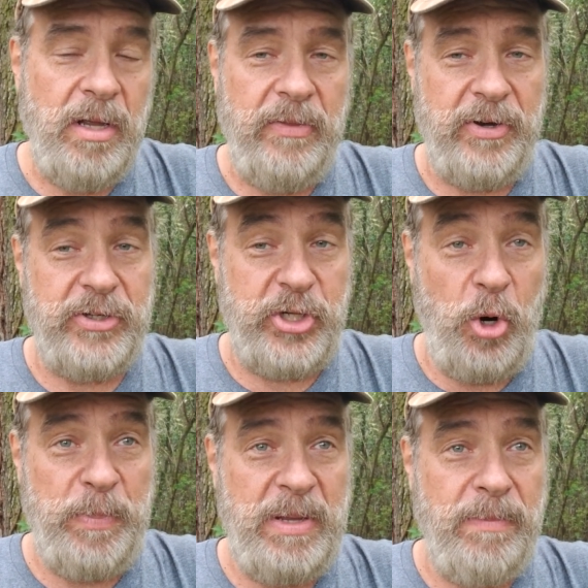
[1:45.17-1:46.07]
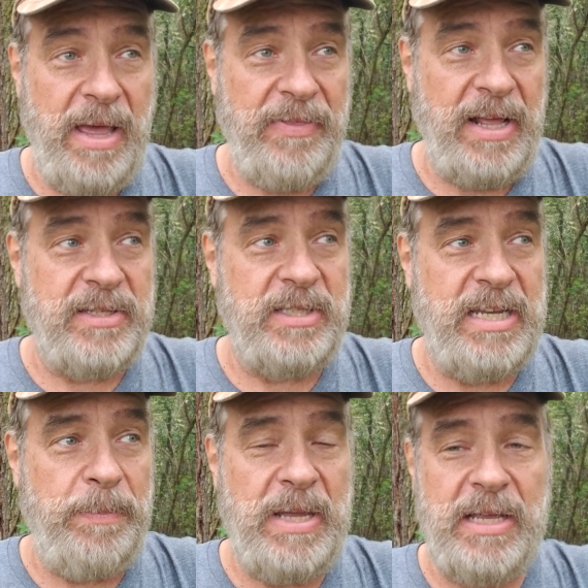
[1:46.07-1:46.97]
They're dopey meth heads
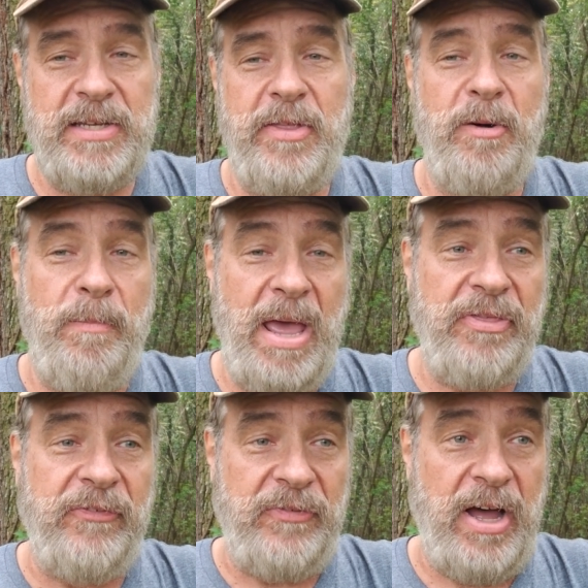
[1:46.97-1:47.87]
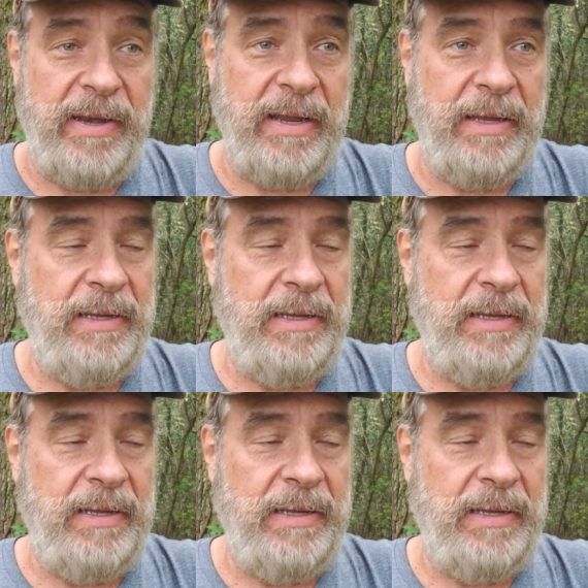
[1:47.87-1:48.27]
dipping into their meth fund.